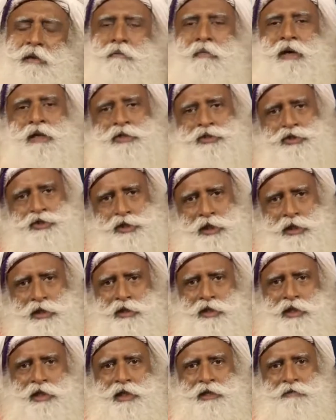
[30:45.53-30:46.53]
But
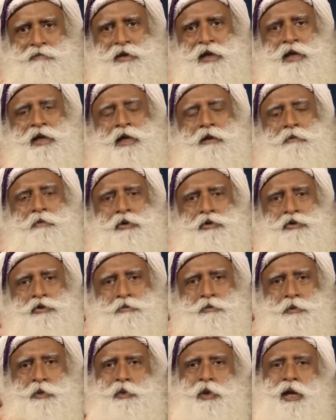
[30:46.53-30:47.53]
generally, we are able
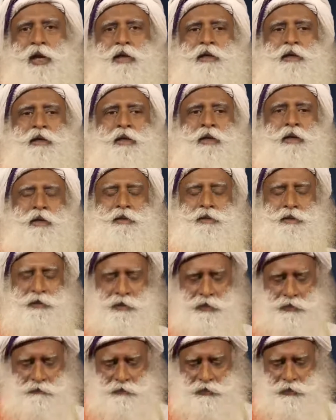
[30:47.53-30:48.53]
to provide. See,
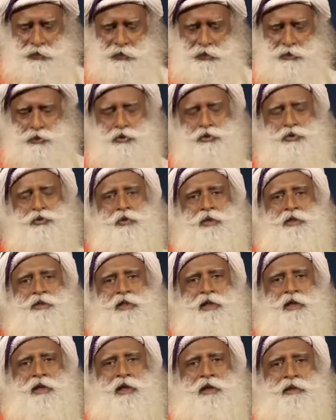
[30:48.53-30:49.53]
even in a
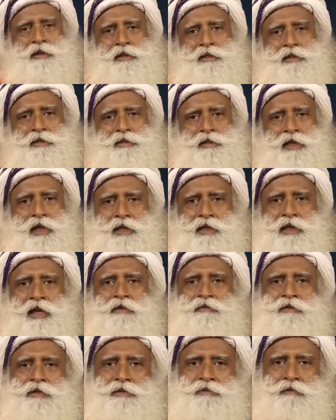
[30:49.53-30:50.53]
situation like this, right
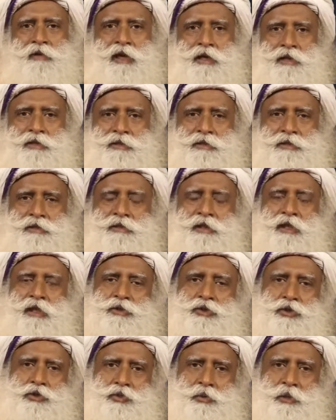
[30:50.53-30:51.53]
now this virus
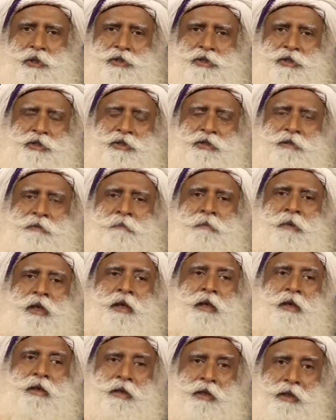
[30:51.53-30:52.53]
situation,
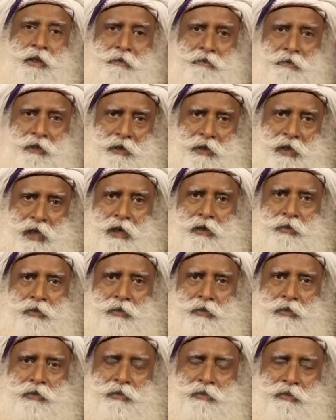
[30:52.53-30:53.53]
even
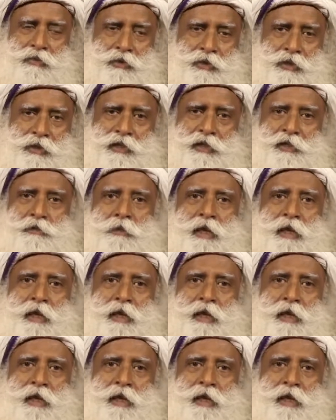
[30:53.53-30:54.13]
now, during this